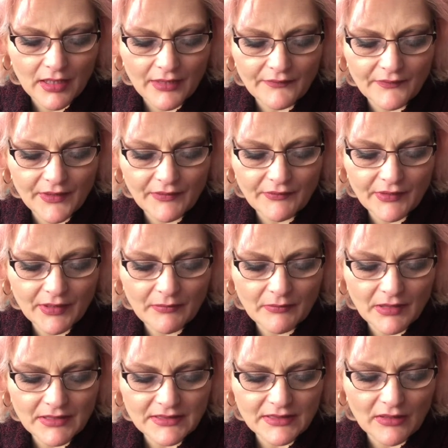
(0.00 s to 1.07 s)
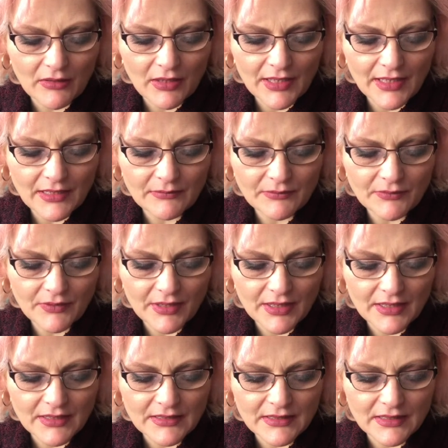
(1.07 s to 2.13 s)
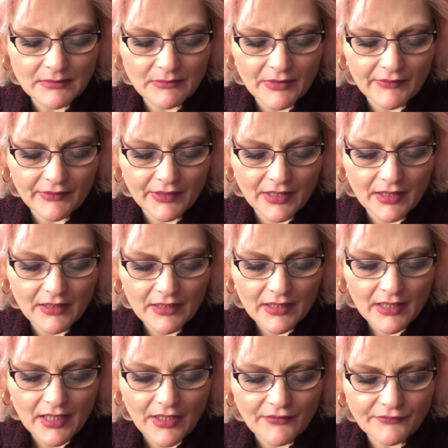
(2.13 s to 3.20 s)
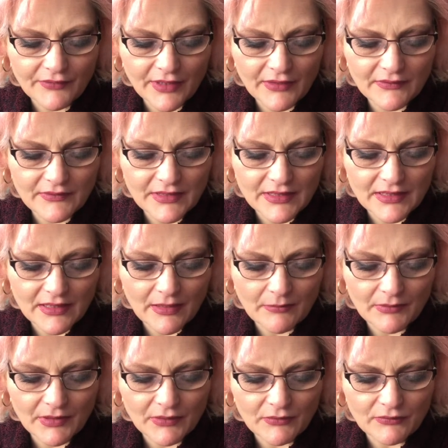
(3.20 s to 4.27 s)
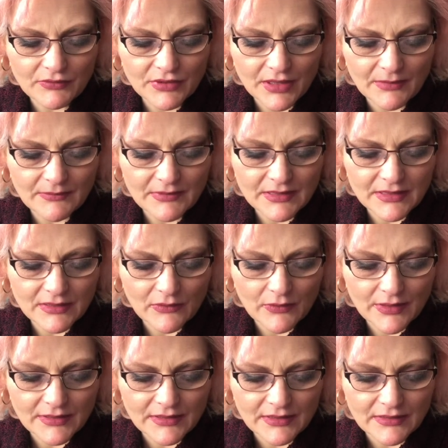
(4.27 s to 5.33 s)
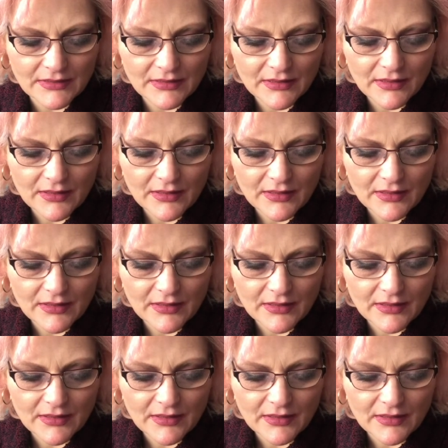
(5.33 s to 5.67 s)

A favourite amongst the high-end boutiques in America, and fragrances come in all shapes and sizes,